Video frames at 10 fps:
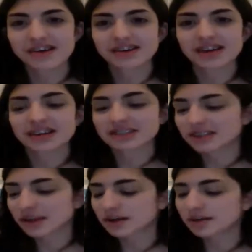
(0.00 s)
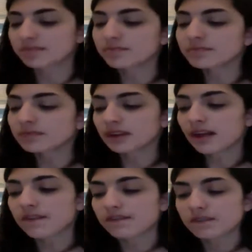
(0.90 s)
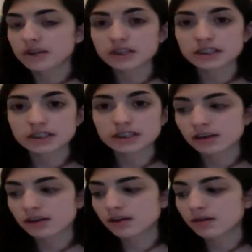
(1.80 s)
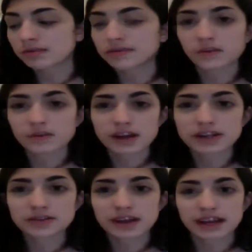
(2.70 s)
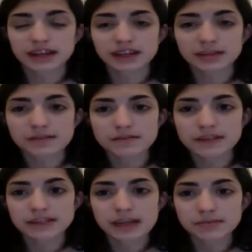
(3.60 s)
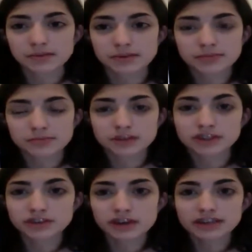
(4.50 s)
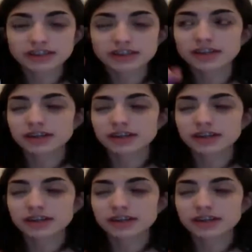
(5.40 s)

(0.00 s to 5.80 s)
Okay, so first, before I do anything on my face, I put on moisturizer,